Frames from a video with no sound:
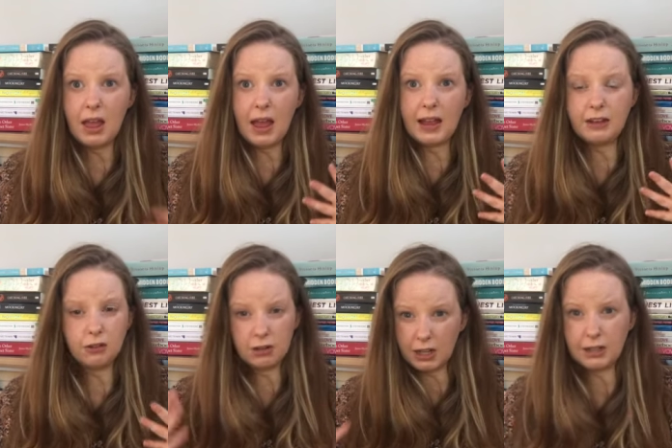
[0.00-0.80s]
and you're
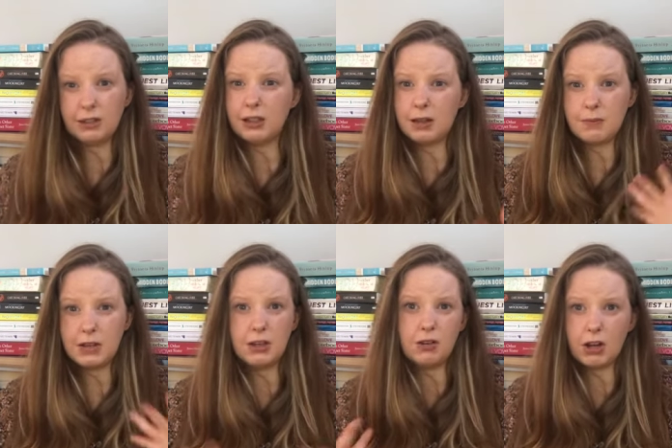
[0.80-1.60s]
close to them
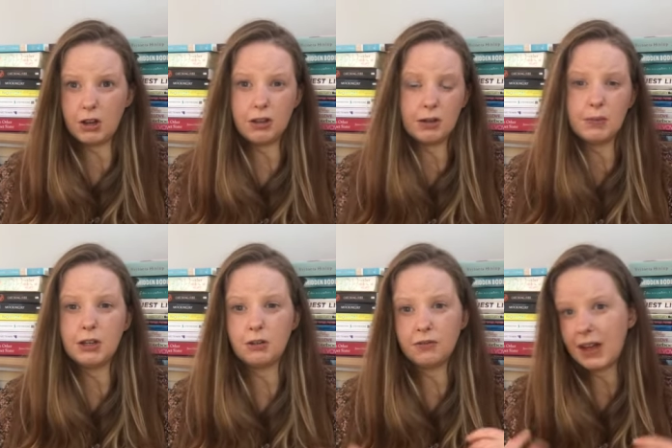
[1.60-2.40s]
and you know them and
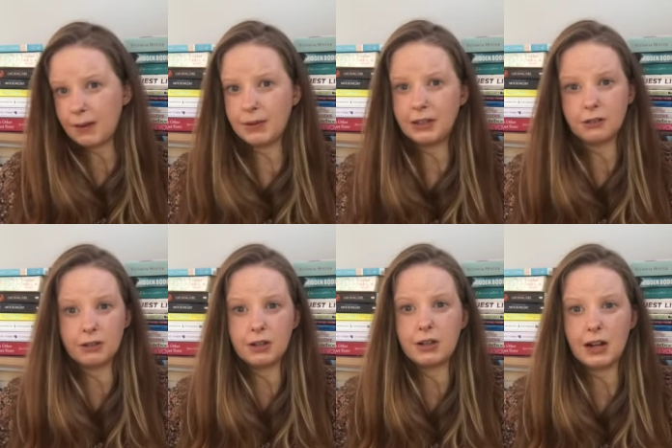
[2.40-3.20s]
your families are
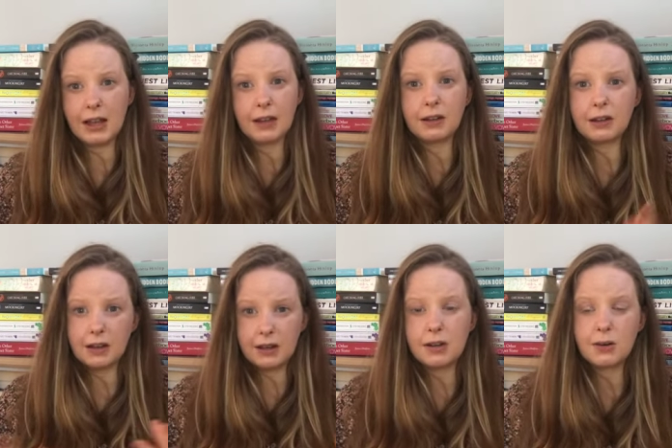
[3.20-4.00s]
interlinked and
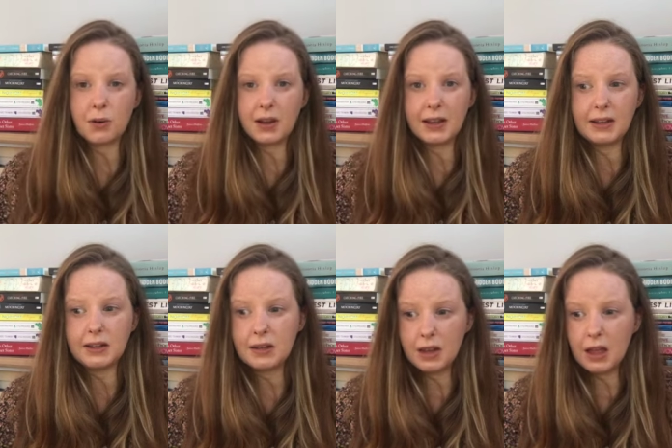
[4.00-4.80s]

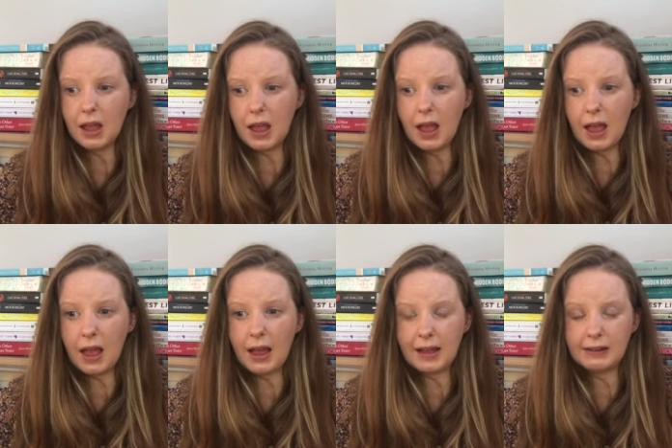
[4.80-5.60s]
intertwined
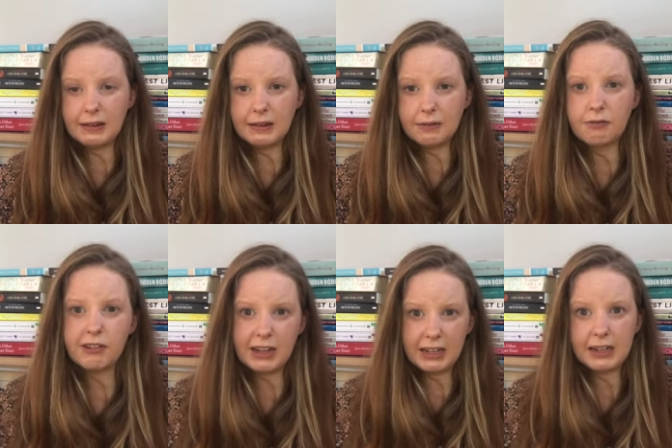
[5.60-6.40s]
and
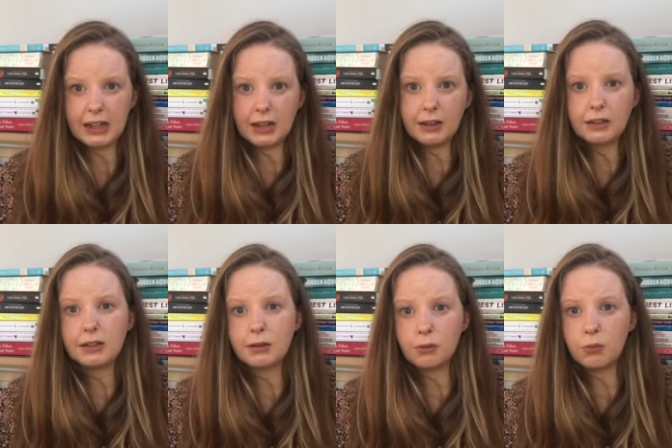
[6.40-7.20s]
really
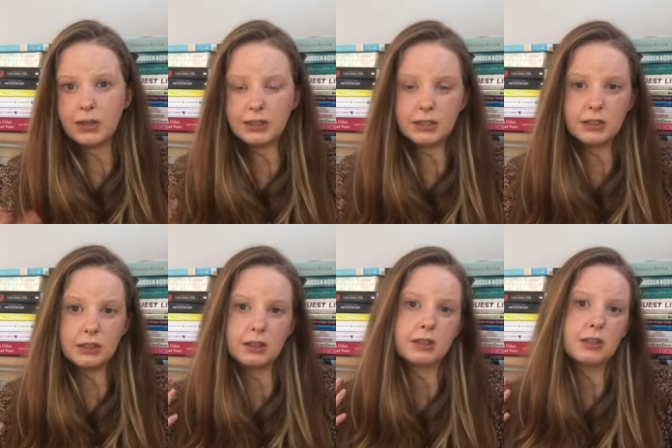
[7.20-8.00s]
close, which
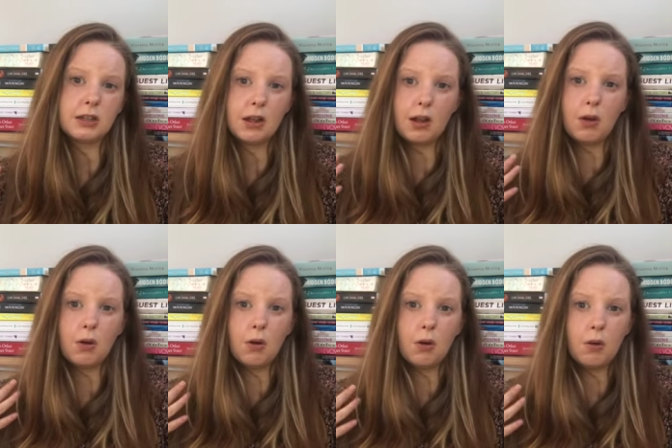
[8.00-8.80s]
is
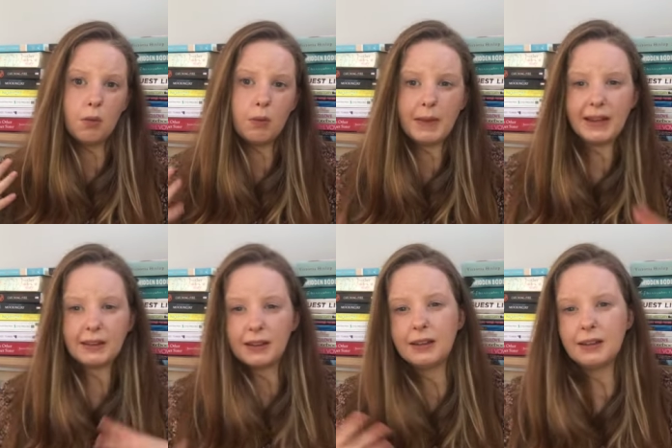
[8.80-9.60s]
what makes
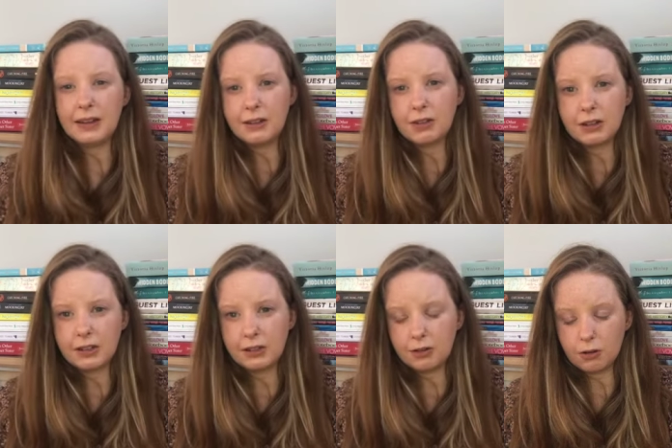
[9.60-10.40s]
this an
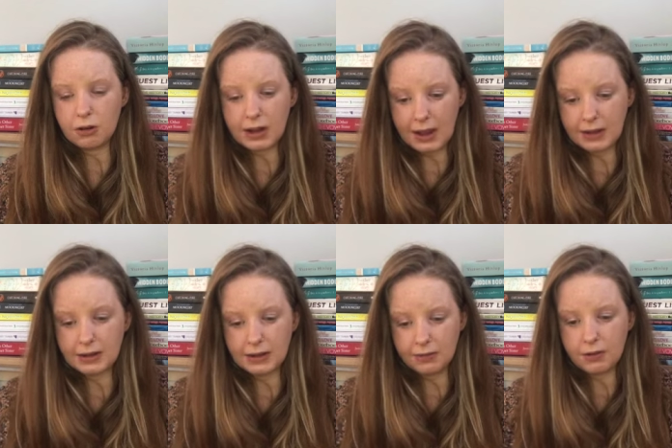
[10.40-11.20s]
interesting story and a
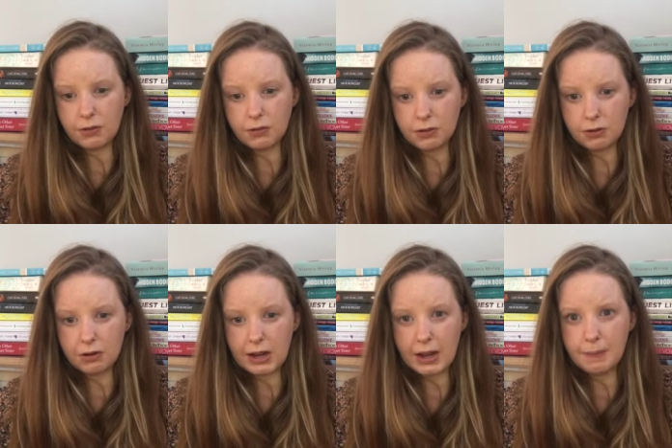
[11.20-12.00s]
difficult
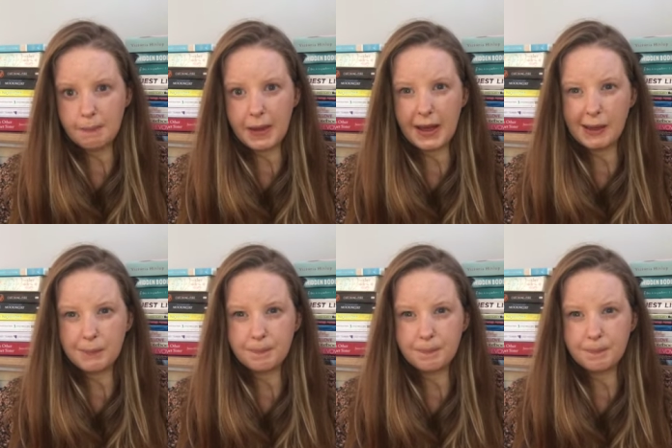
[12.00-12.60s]
story. But